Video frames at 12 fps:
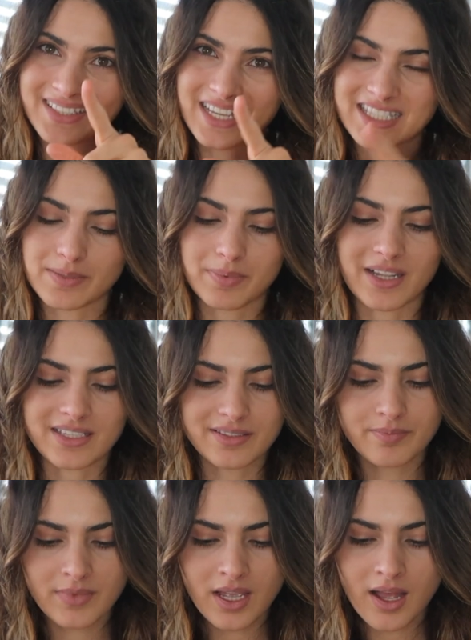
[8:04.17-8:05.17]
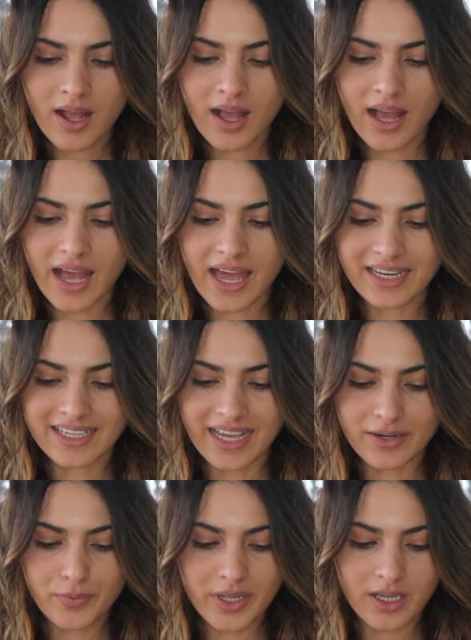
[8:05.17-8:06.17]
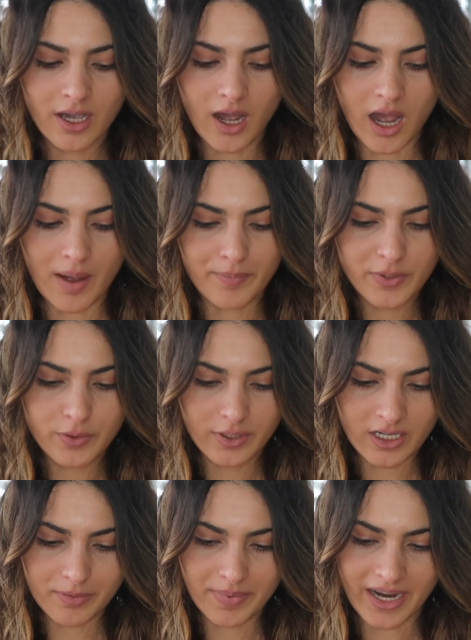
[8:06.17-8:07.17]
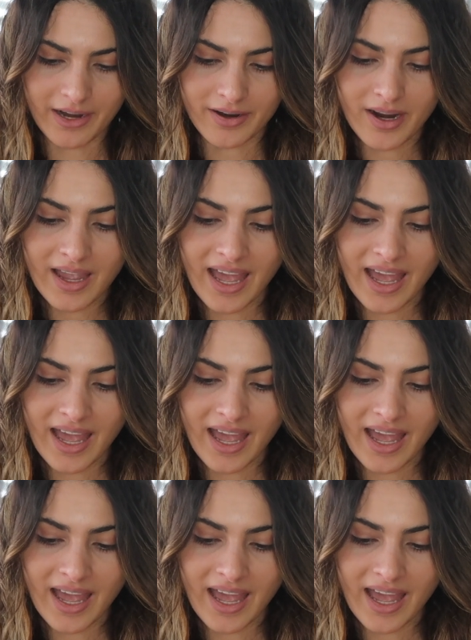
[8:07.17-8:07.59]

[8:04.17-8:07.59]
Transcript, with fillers: That's a plus. And then we come to another pair,